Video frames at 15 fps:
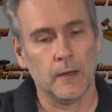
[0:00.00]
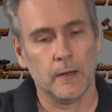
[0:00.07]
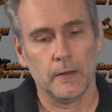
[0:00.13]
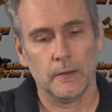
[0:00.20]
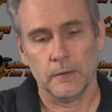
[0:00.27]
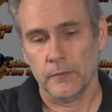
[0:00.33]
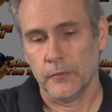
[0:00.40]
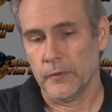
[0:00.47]

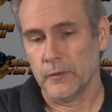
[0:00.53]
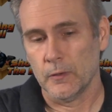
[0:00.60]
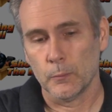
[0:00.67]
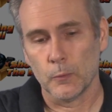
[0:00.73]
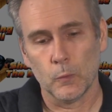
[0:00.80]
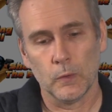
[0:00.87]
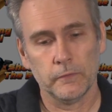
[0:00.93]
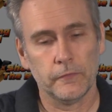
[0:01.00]
Uh, the
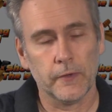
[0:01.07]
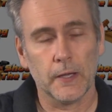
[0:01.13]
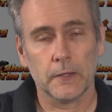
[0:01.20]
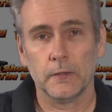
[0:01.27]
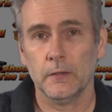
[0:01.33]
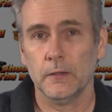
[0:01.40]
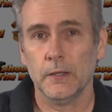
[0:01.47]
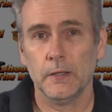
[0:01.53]
number one
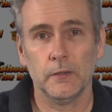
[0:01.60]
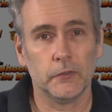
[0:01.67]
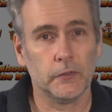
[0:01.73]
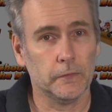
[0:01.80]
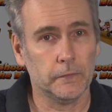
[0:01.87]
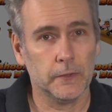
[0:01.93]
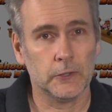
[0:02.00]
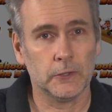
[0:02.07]
factor you need is
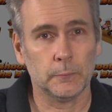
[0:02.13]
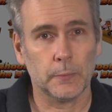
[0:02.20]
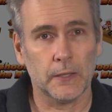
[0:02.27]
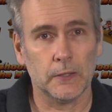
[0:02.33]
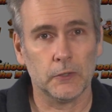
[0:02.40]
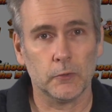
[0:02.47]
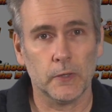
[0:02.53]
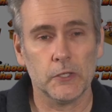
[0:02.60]
sufficient
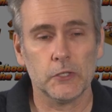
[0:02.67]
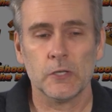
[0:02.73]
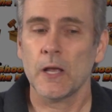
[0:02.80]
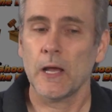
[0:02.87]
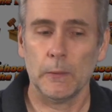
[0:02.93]
penetration.